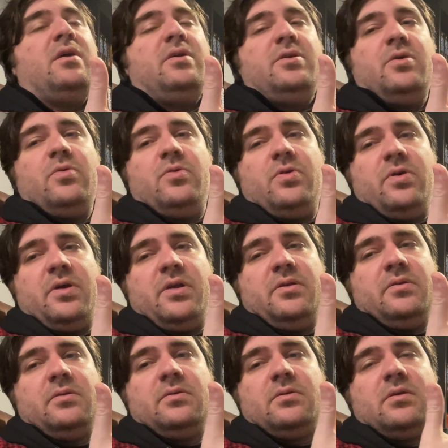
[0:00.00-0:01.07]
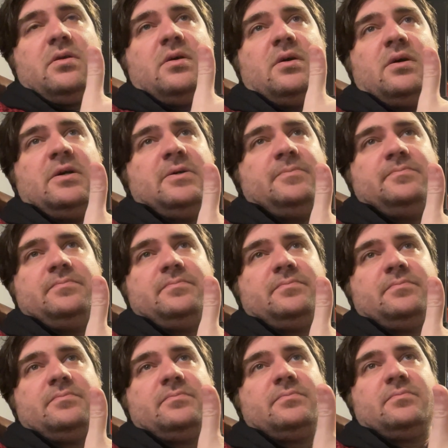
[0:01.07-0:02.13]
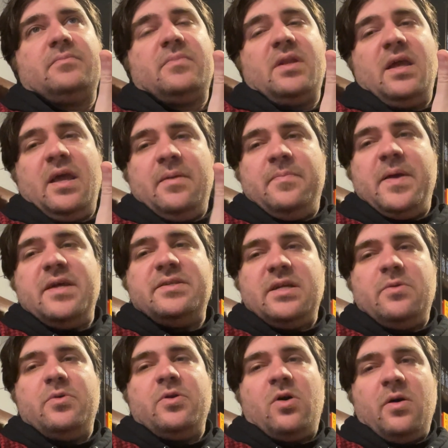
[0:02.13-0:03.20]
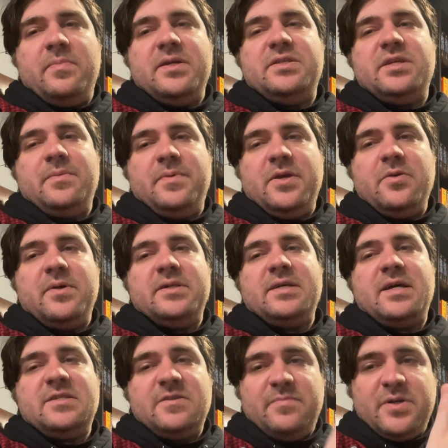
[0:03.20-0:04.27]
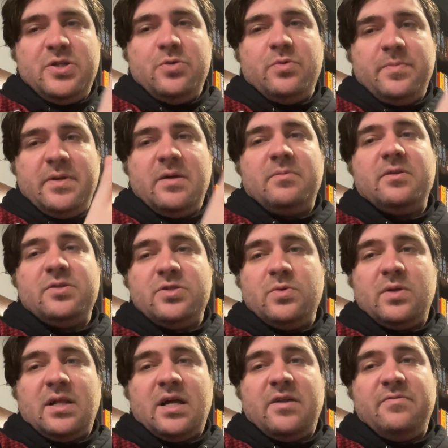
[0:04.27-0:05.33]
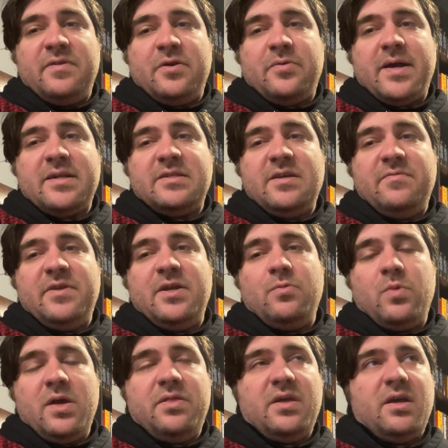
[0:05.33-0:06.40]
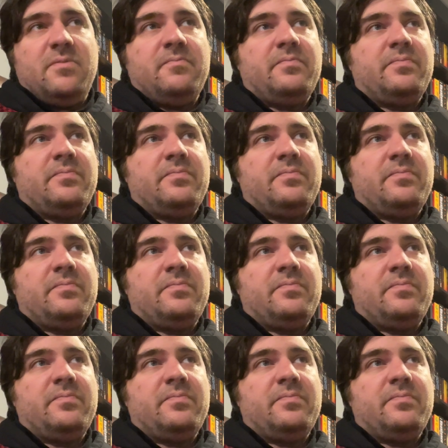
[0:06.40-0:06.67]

You could, and basically it would all be CPU intensive, but you would be able to do a lot of interactivity with it.